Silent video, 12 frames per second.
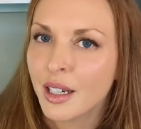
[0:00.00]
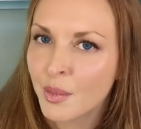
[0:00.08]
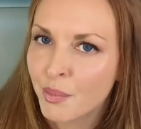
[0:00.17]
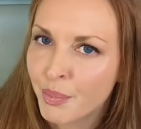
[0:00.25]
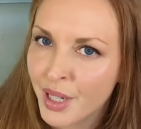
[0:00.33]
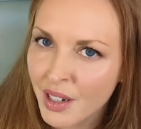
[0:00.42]
a
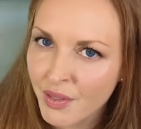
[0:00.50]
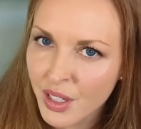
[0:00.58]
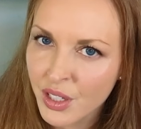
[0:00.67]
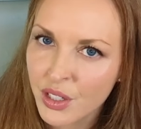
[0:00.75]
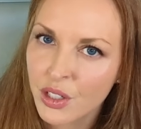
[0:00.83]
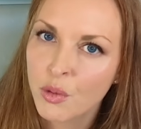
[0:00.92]
bit of a
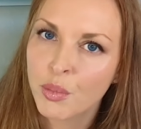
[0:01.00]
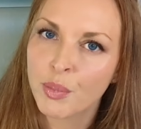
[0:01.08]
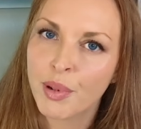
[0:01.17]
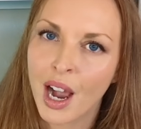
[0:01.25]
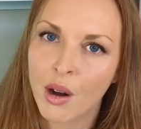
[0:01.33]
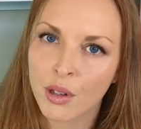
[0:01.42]

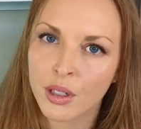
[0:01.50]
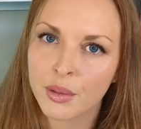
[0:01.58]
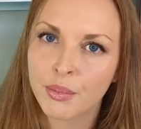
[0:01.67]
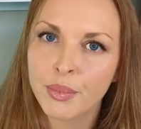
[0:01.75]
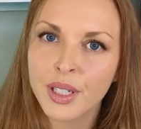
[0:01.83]
superpower.